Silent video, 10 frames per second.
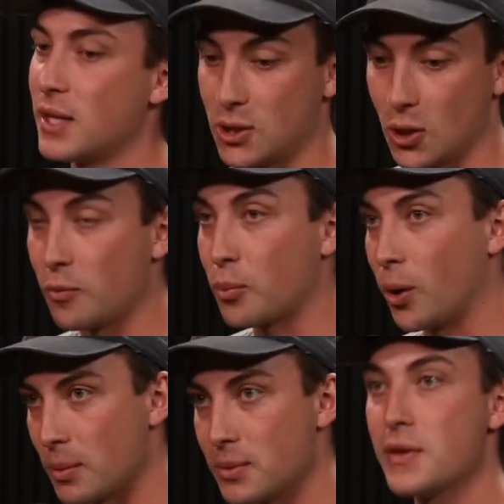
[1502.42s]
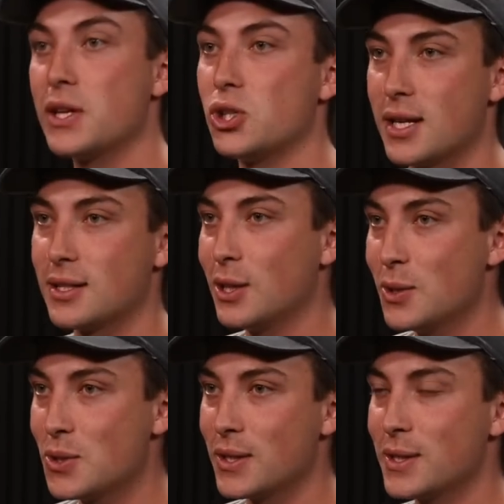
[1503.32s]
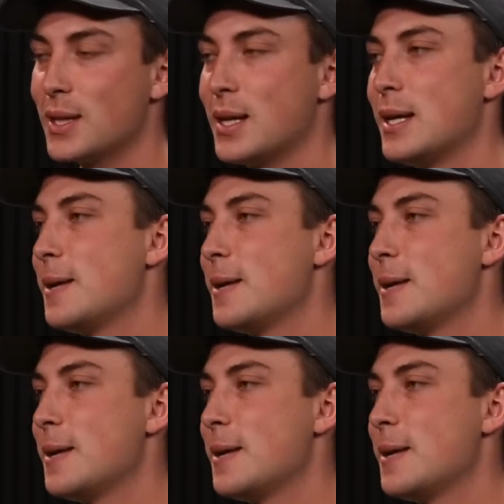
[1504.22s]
They solve problems and they share solutions.